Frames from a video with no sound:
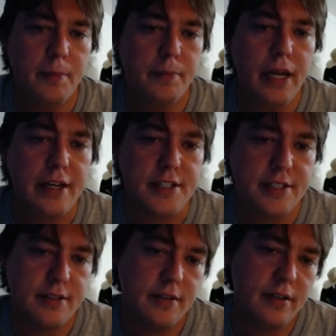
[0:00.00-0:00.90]

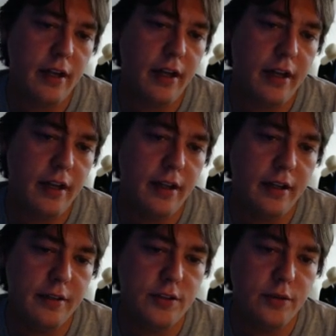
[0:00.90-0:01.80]
nice.
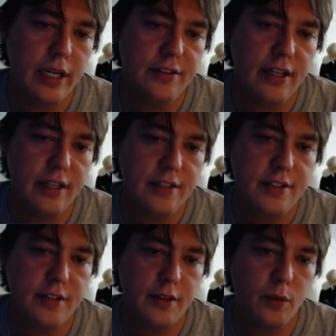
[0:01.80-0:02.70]
So knight
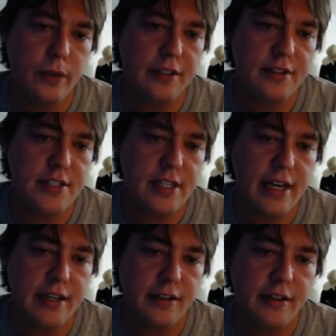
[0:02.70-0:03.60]
takes, queen
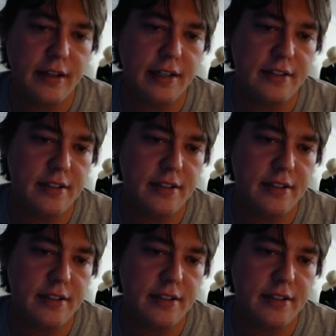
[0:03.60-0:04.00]
c8, knight